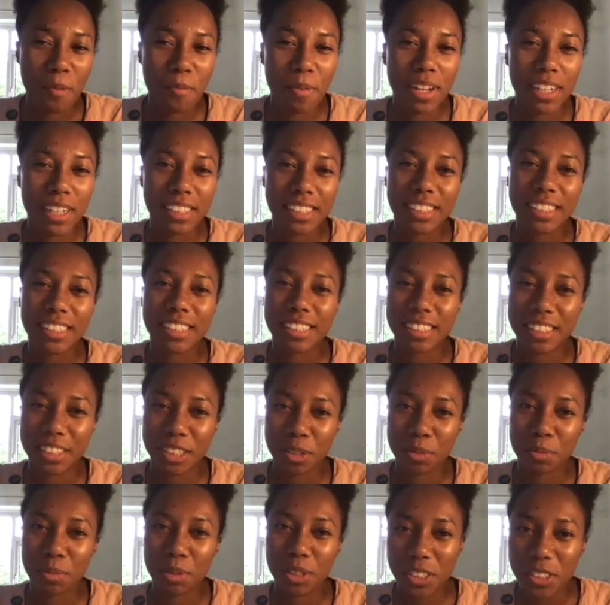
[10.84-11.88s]
an assistant
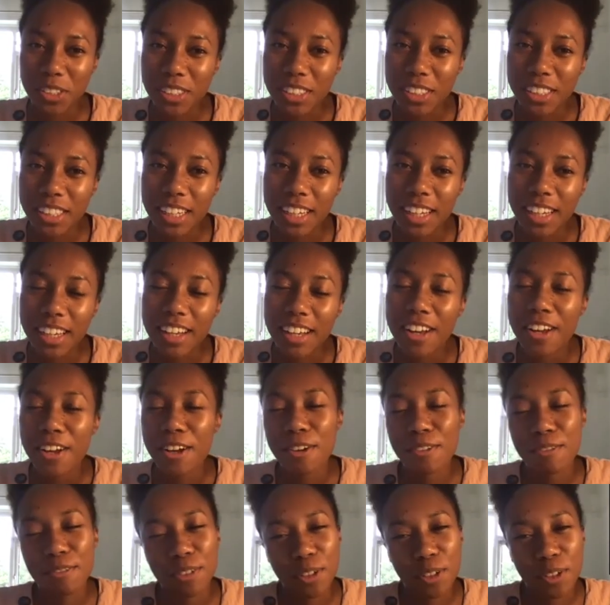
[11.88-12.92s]
digital producer
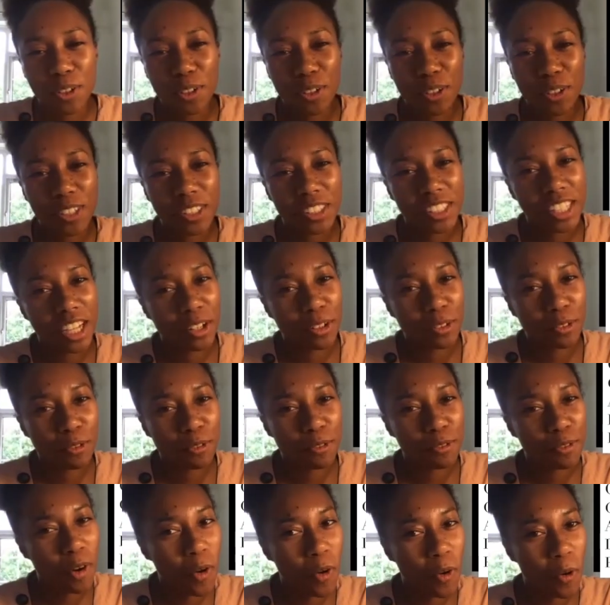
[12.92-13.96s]
for Channel
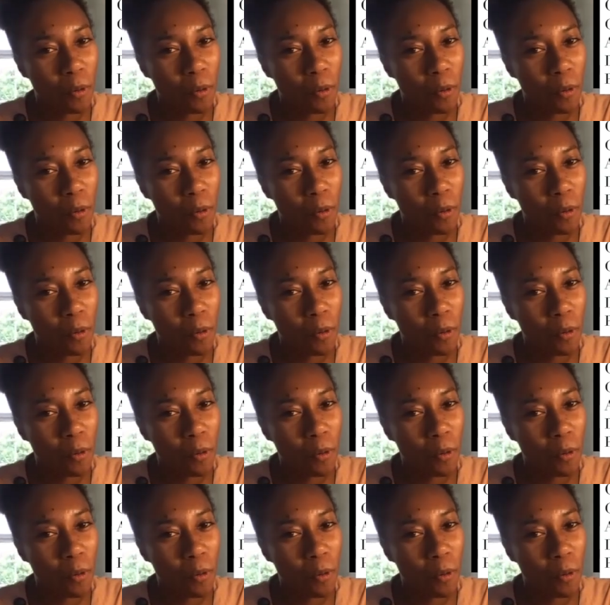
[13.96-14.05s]
4.